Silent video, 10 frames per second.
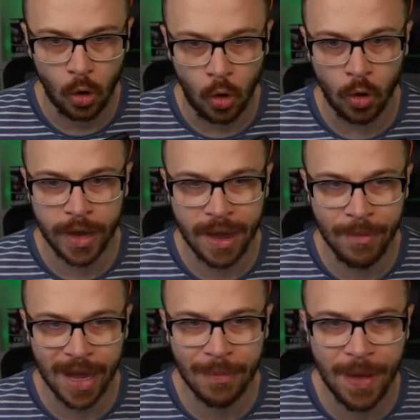Okay,
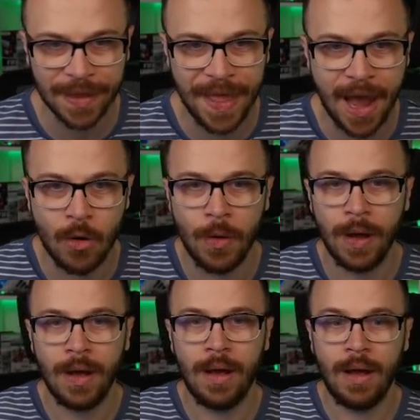mega pack now.
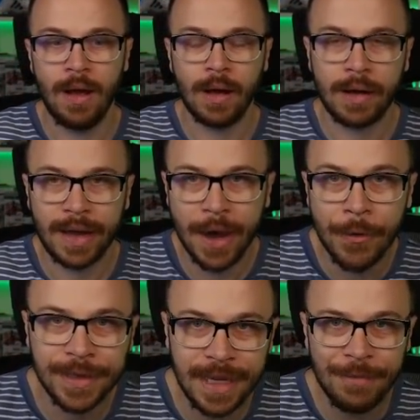Can
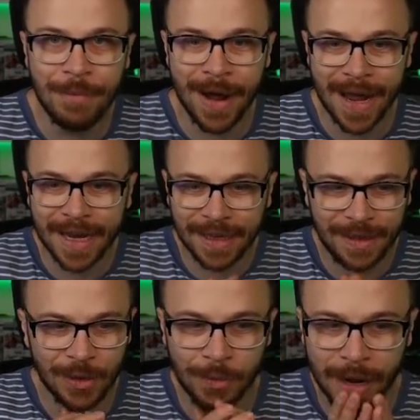we see
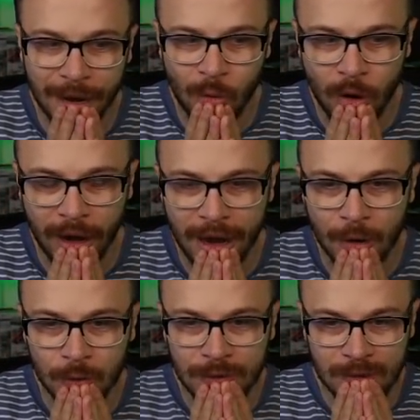back-to-back
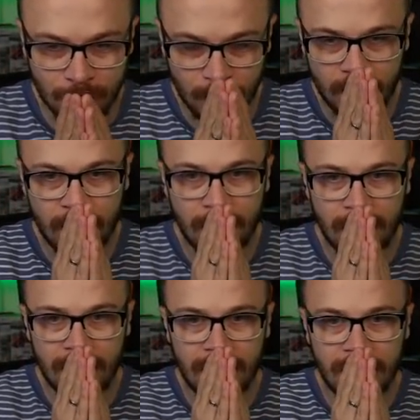walkouts?
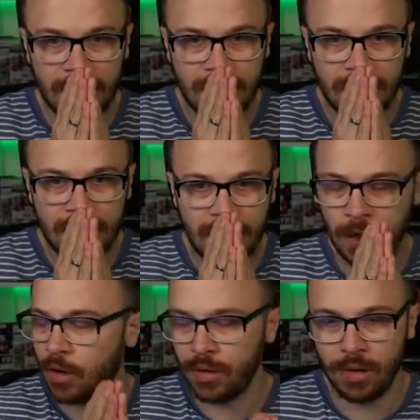
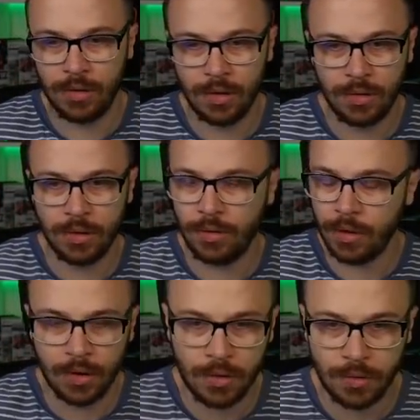No,
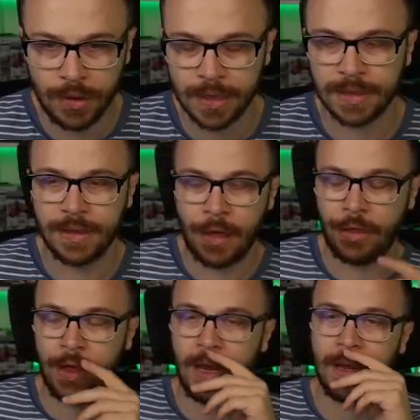that's
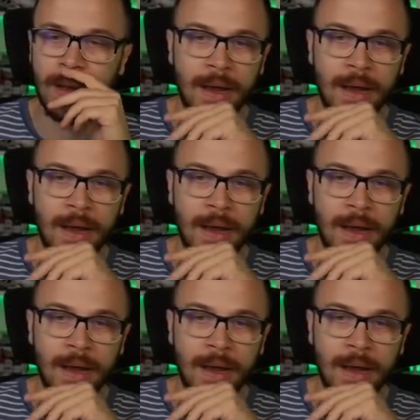nothing.